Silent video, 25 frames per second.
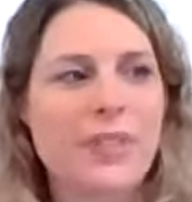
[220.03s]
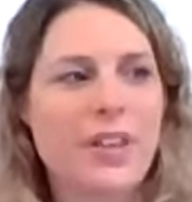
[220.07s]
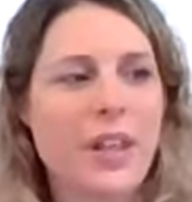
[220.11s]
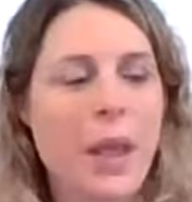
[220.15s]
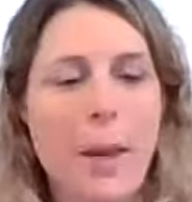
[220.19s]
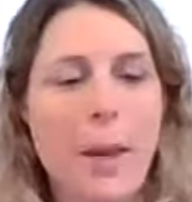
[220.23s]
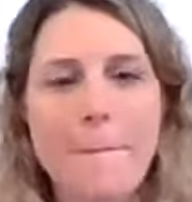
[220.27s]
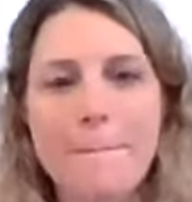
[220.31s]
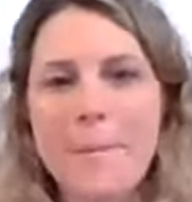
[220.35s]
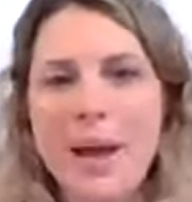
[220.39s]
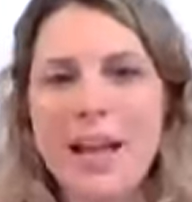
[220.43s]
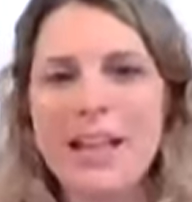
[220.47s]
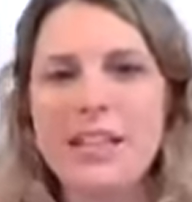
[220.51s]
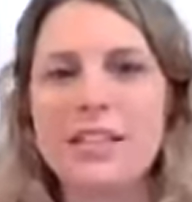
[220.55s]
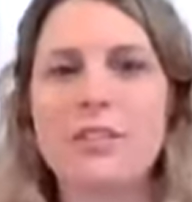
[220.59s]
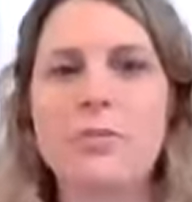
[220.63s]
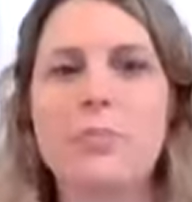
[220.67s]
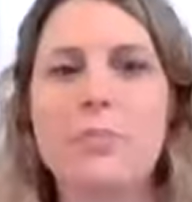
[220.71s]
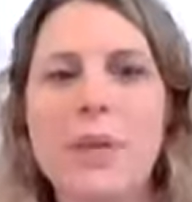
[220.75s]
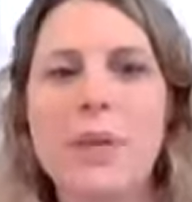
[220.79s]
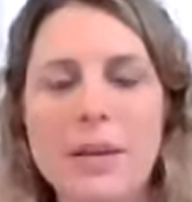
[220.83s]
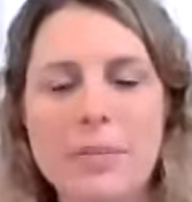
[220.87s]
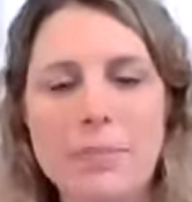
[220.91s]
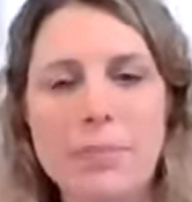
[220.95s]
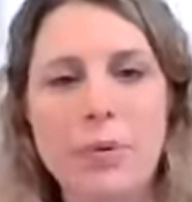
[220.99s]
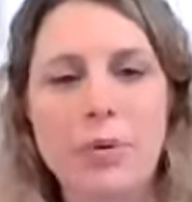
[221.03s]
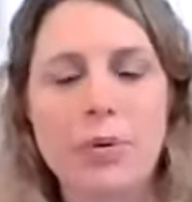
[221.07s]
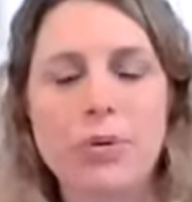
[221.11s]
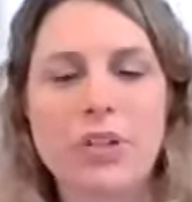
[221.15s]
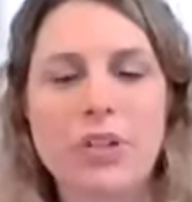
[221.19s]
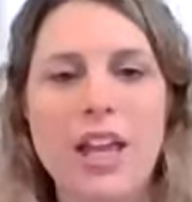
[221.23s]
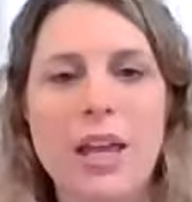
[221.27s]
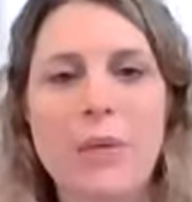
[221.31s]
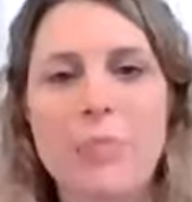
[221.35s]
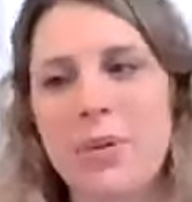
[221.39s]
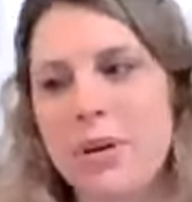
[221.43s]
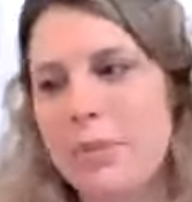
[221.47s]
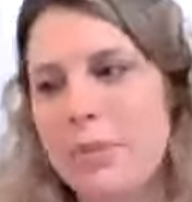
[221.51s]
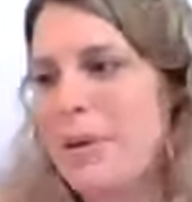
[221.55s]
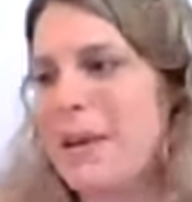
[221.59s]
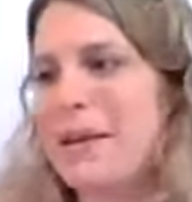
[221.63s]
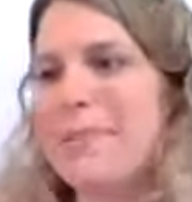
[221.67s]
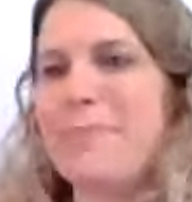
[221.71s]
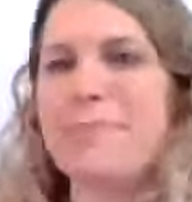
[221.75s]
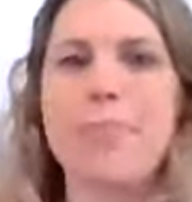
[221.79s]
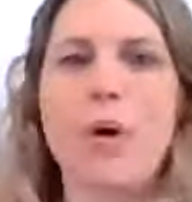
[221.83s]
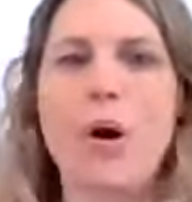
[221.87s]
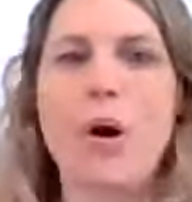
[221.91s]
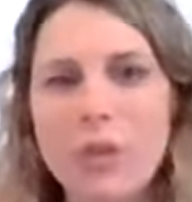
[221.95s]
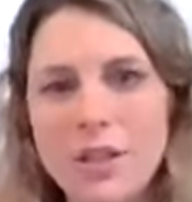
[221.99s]
a massive big board game in a big
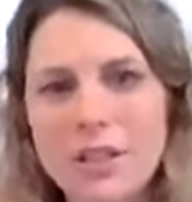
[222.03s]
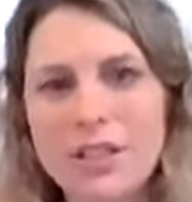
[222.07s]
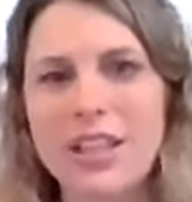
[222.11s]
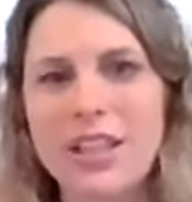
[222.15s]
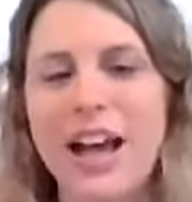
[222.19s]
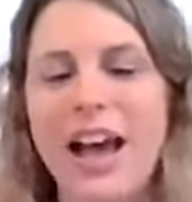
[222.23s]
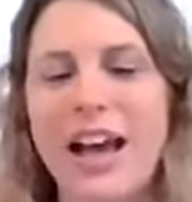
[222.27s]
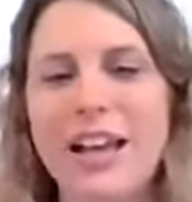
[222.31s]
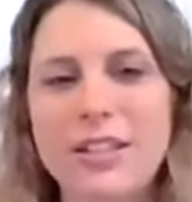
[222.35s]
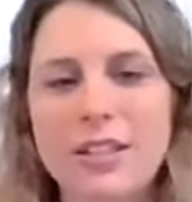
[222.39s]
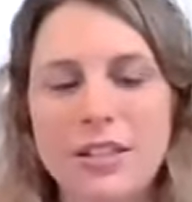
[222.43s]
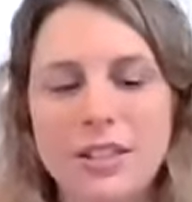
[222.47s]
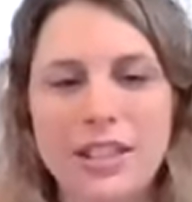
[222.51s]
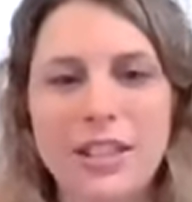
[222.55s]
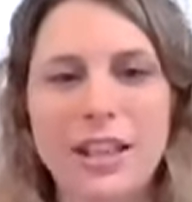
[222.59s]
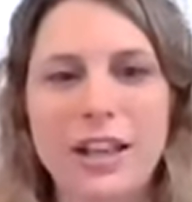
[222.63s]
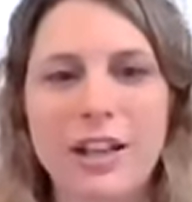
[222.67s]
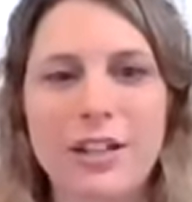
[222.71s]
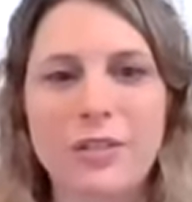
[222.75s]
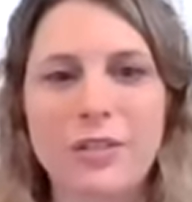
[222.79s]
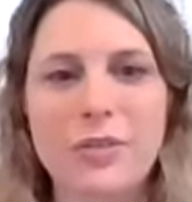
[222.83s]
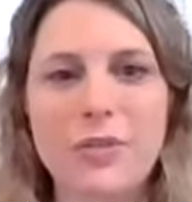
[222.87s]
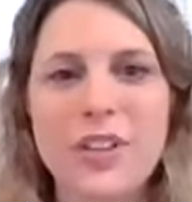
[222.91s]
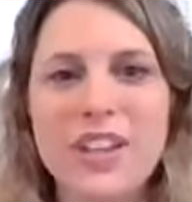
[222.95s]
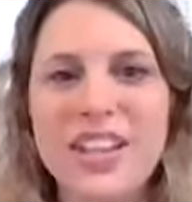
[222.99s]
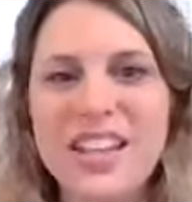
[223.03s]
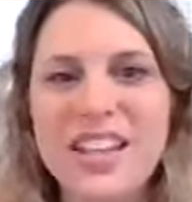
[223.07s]
box that has to kind of